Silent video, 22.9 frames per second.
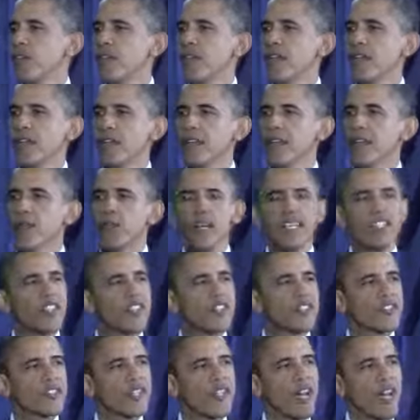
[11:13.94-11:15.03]
If we
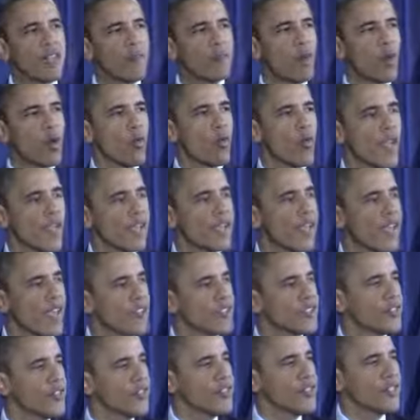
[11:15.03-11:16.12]
just cut more
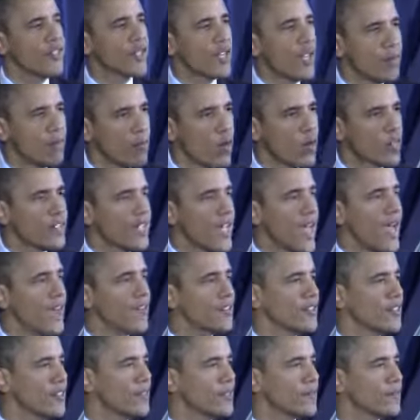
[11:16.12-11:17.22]
regulations and cut more
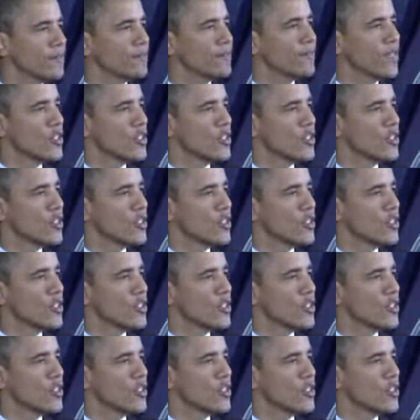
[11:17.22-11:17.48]
taxes,